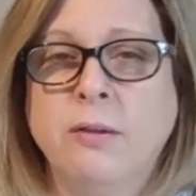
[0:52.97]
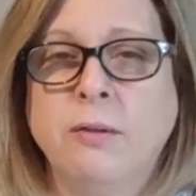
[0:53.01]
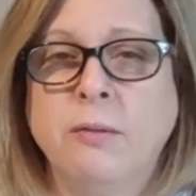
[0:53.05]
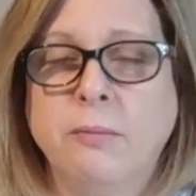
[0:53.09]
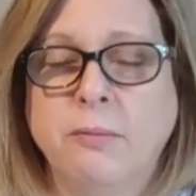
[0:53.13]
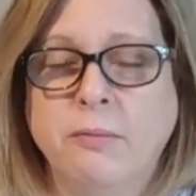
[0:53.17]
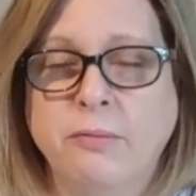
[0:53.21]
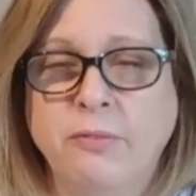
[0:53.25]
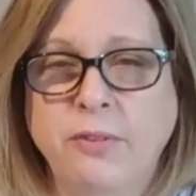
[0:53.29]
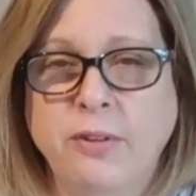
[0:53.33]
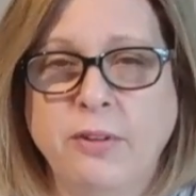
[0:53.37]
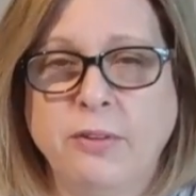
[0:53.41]

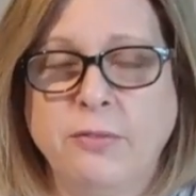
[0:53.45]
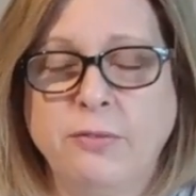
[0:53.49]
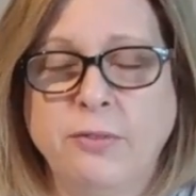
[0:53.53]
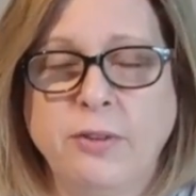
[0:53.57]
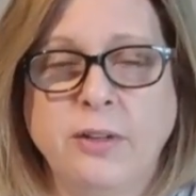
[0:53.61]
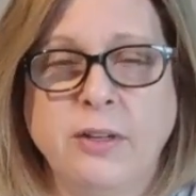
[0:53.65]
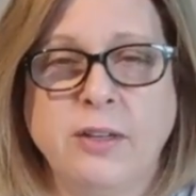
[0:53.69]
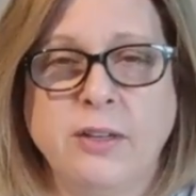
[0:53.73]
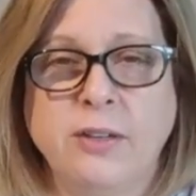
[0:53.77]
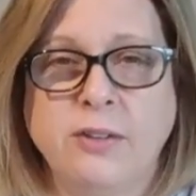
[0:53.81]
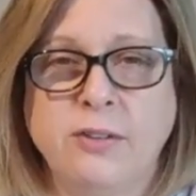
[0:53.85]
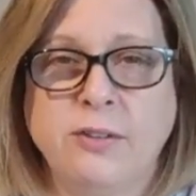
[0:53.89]
feel free to
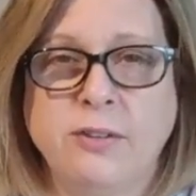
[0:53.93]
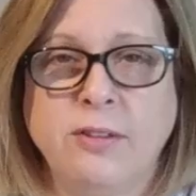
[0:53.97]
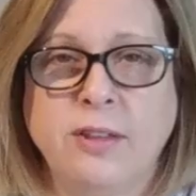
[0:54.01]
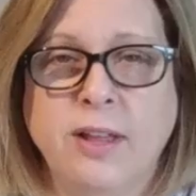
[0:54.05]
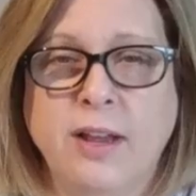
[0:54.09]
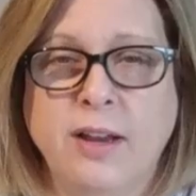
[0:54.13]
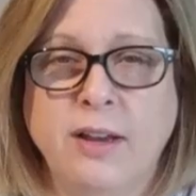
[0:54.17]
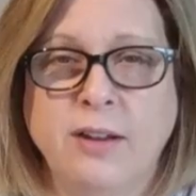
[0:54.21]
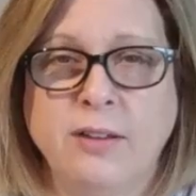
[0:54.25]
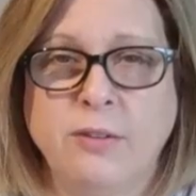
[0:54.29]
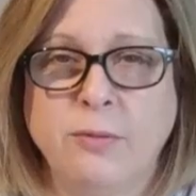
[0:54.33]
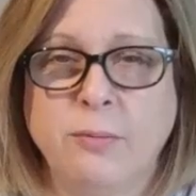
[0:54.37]
do that
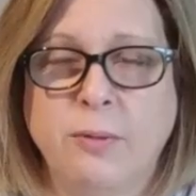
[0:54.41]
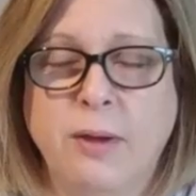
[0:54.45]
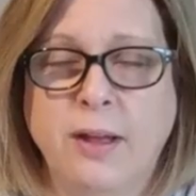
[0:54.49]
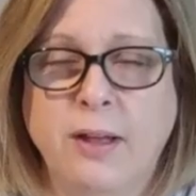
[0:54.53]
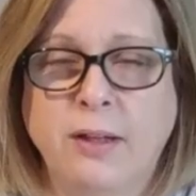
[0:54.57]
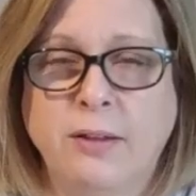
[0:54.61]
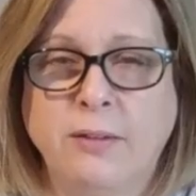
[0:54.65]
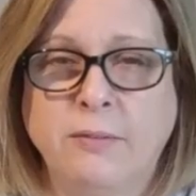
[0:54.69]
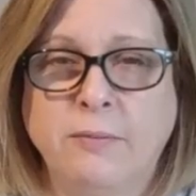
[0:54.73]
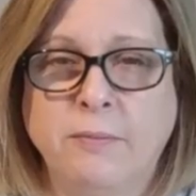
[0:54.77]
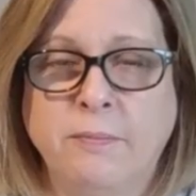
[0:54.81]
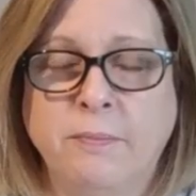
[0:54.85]
as well.
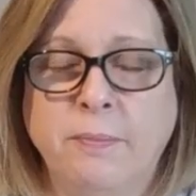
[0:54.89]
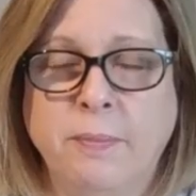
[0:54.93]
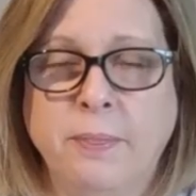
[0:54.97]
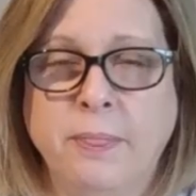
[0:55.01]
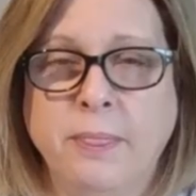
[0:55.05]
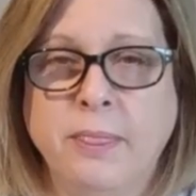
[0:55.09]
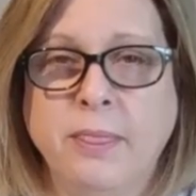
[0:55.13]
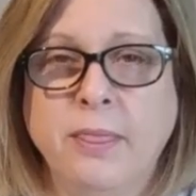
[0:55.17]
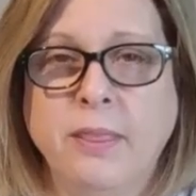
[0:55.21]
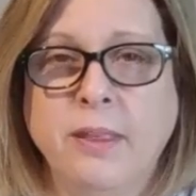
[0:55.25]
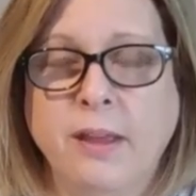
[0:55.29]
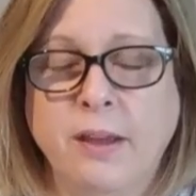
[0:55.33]

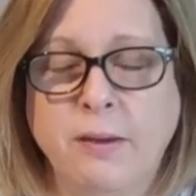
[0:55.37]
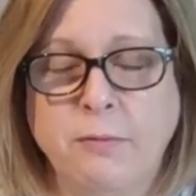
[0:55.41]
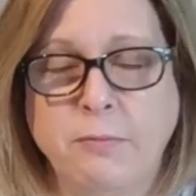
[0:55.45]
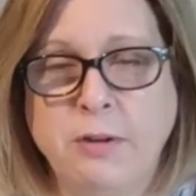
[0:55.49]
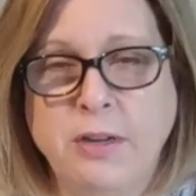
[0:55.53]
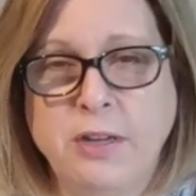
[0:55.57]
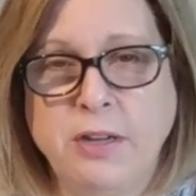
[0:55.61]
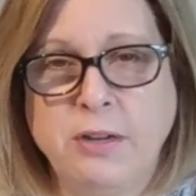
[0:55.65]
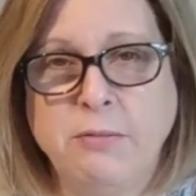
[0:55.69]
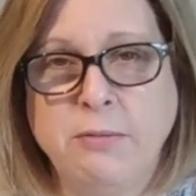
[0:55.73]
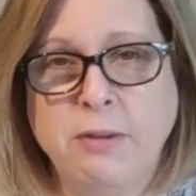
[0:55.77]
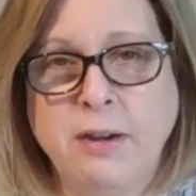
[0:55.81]
And when
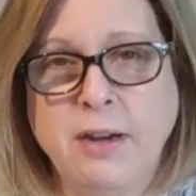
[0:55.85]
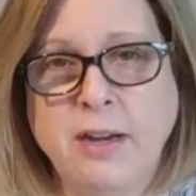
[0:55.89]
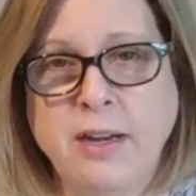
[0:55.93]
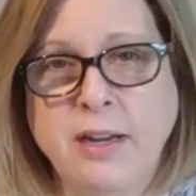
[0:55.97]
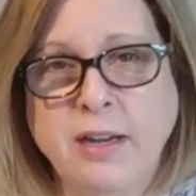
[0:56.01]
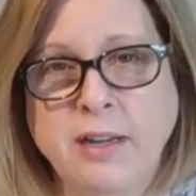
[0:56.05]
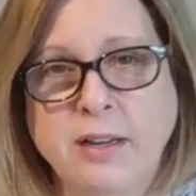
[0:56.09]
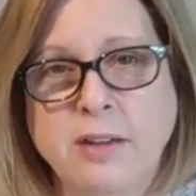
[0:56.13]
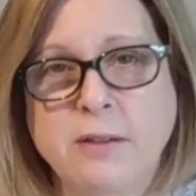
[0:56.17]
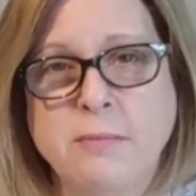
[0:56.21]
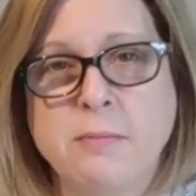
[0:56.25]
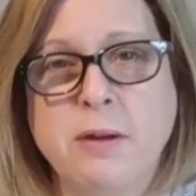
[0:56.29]
you're ready,
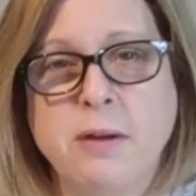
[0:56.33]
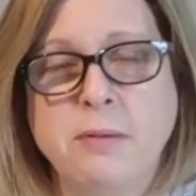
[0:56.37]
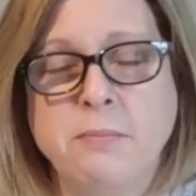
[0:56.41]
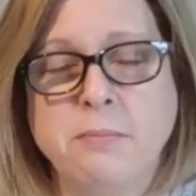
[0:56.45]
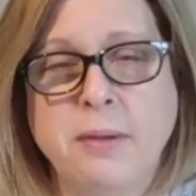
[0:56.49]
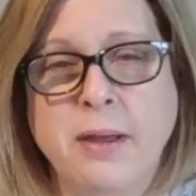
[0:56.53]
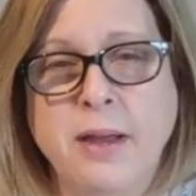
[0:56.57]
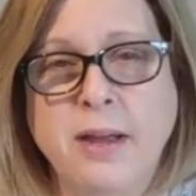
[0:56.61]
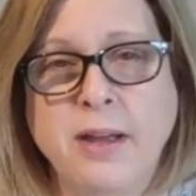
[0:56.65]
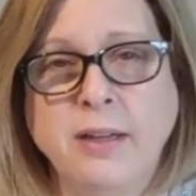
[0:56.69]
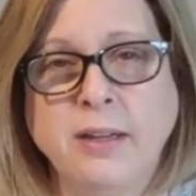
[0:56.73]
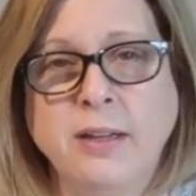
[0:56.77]
come on
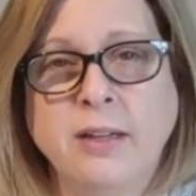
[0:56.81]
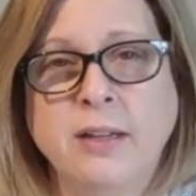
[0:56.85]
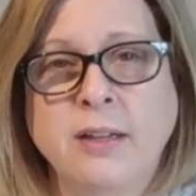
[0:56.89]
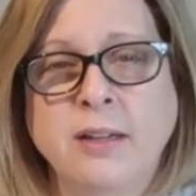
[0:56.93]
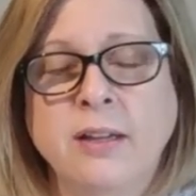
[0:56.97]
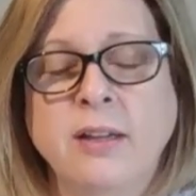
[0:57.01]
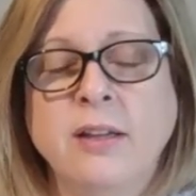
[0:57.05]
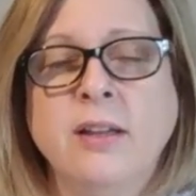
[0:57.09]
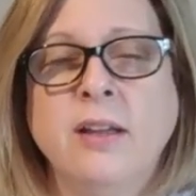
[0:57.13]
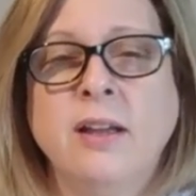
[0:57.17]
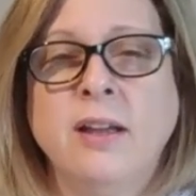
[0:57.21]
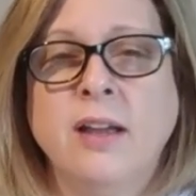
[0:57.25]
back
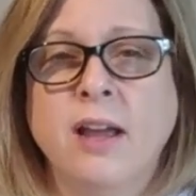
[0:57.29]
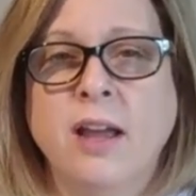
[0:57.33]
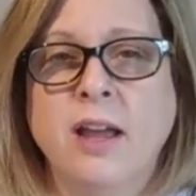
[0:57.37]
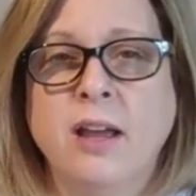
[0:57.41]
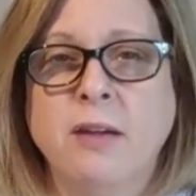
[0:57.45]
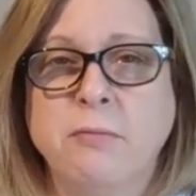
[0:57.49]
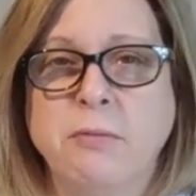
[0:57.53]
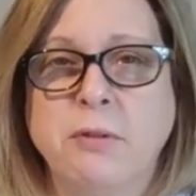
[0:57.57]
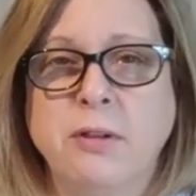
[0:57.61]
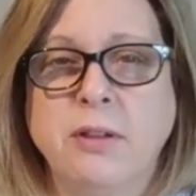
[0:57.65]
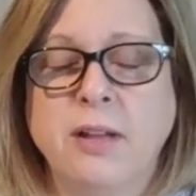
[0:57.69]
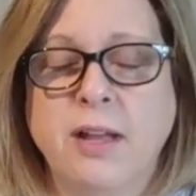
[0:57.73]
and
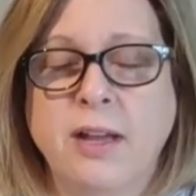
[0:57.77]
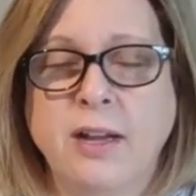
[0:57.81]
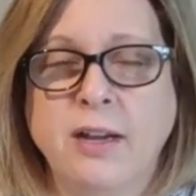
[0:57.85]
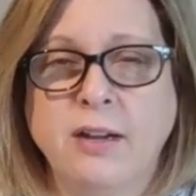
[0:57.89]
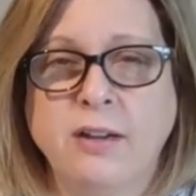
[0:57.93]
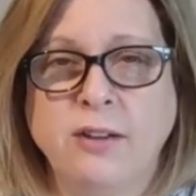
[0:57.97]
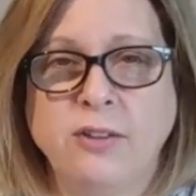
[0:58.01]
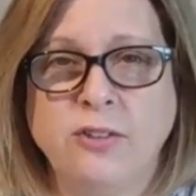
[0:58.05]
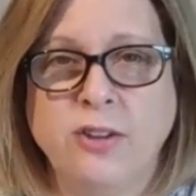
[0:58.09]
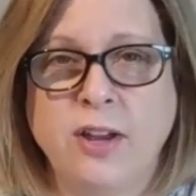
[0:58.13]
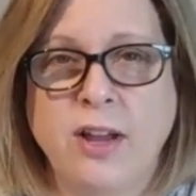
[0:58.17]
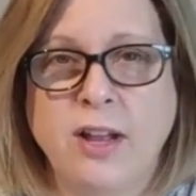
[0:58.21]
we'll light our
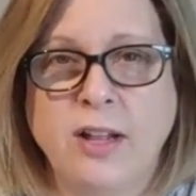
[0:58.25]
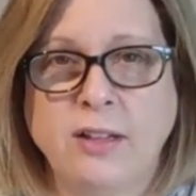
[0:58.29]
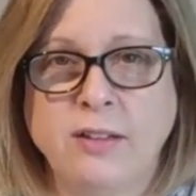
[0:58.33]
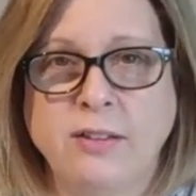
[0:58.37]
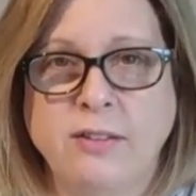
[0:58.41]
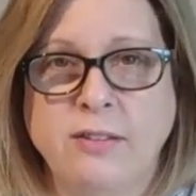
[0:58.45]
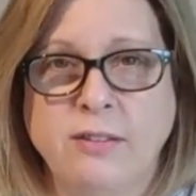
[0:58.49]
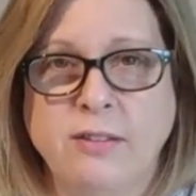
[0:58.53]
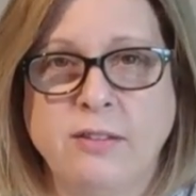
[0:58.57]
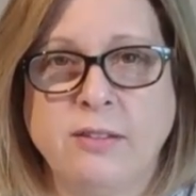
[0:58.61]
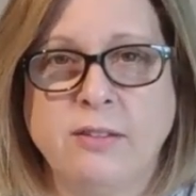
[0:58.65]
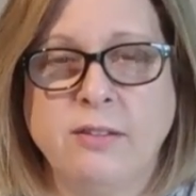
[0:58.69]

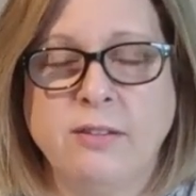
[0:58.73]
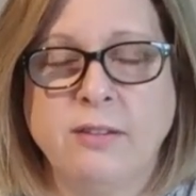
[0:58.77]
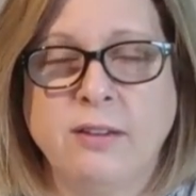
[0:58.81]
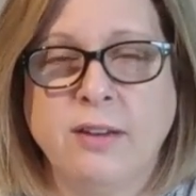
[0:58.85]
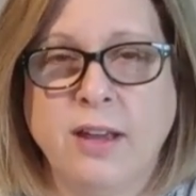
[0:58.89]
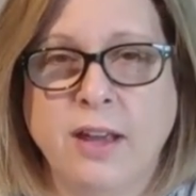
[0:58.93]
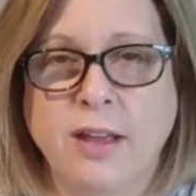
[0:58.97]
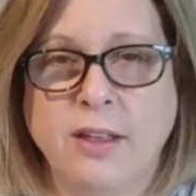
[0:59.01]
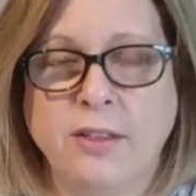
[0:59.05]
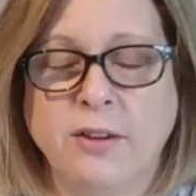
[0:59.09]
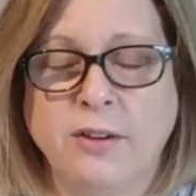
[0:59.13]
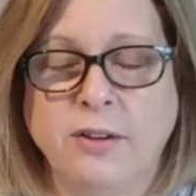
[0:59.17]
chalices
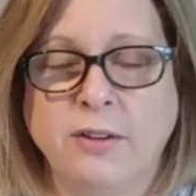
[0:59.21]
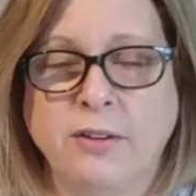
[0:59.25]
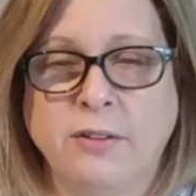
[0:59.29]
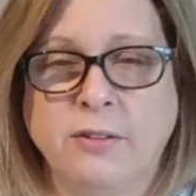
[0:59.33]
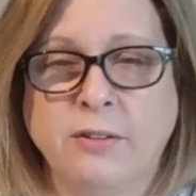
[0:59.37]
together.